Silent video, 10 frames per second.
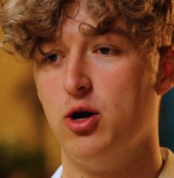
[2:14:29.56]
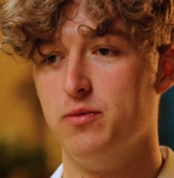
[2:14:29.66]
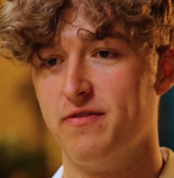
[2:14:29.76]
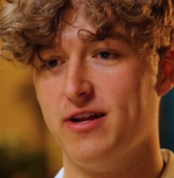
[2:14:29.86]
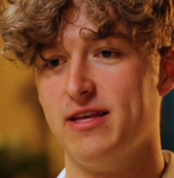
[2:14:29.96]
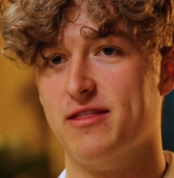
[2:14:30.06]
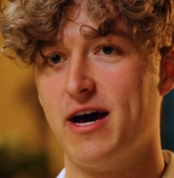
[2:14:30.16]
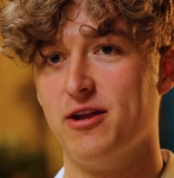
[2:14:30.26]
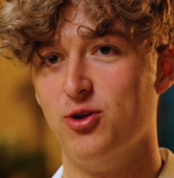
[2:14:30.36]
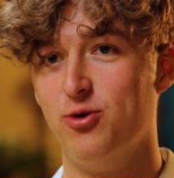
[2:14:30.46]
hopefully
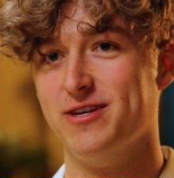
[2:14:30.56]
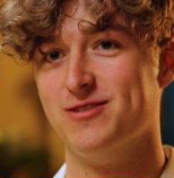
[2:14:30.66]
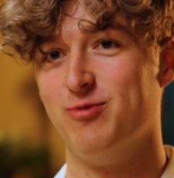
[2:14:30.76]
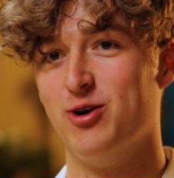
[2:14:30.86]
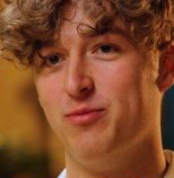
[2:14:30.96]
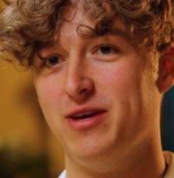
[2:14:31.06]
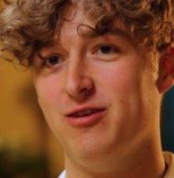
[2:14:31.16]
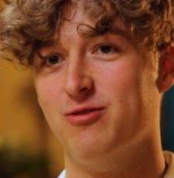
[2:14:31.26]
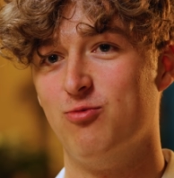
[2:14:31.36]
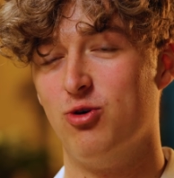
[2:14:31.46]
that noise will
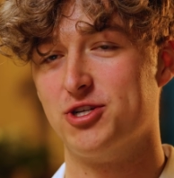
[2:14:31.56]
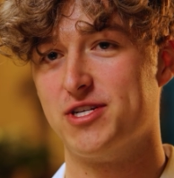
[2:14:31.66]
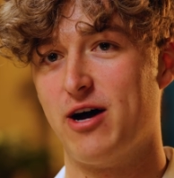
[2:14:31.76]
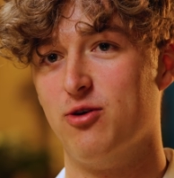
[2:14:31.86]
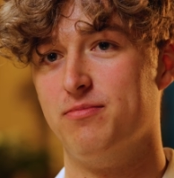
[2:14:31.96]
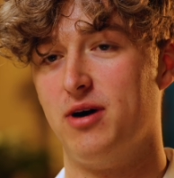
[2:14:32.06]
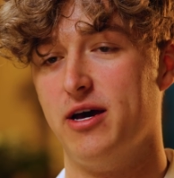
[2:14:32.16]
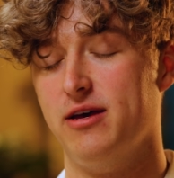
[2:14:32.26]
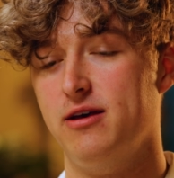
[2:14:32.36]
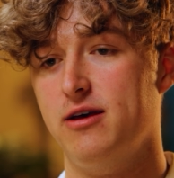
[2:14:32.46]
be washed out
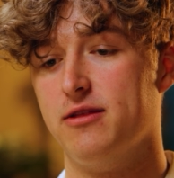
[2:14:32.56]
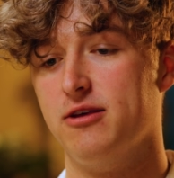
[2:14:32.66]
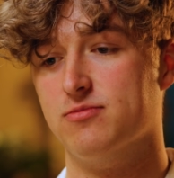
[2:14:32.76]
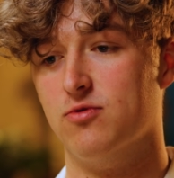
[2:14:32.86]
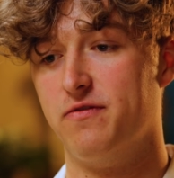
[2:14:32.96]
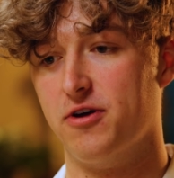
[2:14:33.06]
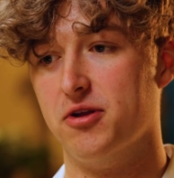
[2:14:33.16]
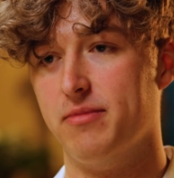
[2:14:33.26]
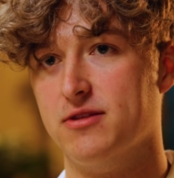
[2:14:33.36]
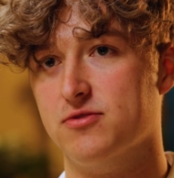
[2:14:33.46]
by these more
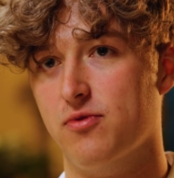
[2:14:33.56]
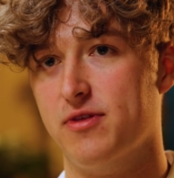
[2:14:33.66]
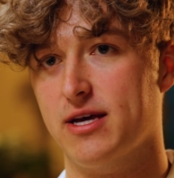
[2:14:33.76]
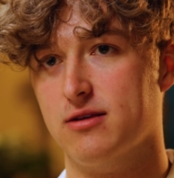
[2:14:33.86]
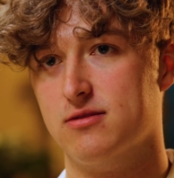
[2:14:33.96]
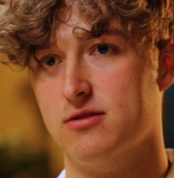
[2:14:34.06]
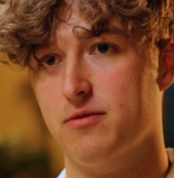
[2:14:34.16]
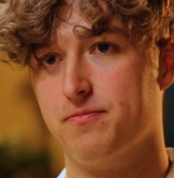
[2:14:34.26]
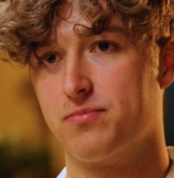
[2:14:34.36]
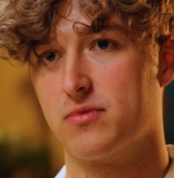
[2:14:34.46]
fundamental things
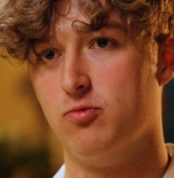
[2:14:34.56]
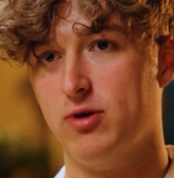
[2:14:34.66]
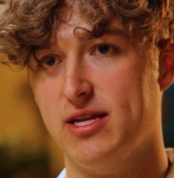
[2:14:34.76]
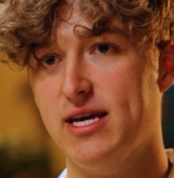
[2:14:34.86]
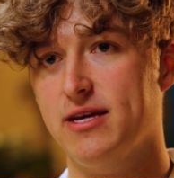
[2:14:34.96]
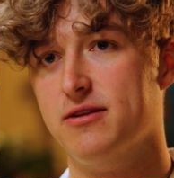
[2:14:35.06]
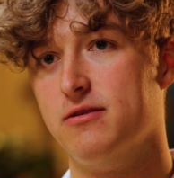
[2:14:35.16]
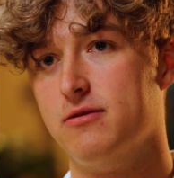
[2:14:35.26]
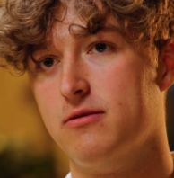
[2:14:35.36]
that we need.